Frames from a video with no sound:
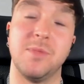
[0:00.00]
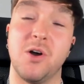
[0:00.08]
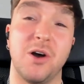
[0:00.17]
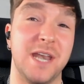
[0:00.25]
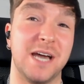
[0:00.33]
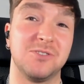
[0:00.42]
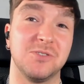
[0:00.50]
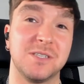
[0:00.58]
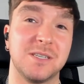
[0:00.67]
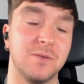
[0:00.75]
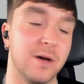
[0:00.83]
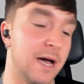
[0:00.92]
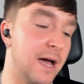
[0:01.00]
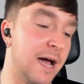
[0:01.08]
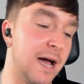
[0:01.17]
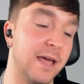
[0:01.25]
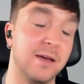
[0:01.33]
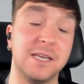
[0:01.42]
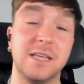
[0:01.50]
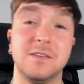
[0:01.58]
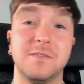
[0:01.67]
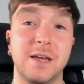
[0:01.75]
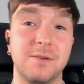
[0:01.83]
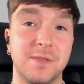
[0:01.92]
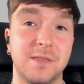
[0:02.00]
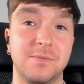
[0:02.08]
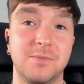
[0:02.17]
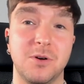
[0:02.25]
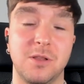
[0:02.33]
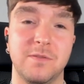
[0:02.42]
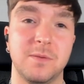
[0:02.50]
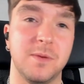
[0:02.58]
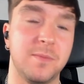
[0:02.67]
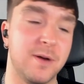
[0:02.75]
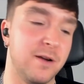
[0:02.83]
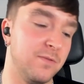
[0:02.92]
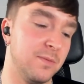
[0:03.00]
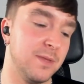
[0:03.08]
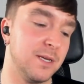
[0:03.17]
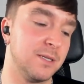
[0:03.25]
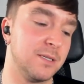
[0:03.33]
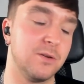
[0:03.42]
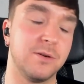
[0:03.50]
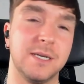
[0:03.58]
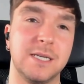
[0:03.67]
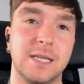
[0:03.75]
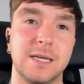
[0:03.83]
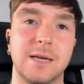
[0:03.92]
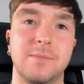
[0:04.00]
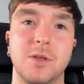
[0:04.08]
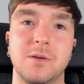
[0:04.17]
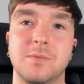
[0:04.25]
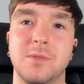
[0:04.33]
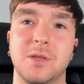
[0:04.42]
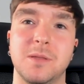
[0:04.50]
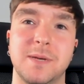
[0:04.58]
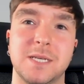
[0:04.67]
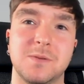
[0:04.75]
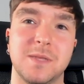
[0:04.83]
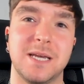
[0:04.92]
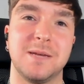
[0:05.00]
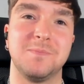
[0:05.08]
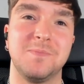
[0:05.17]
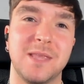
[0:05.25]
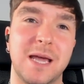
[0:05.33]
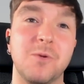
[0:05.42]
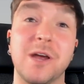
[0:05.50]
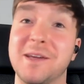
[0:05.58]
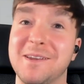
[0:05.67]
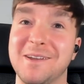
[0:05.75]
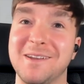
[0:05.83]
not a natural. Well, I, I identify with all of them apart from the storytelling. I'm not not the best for that. I'm working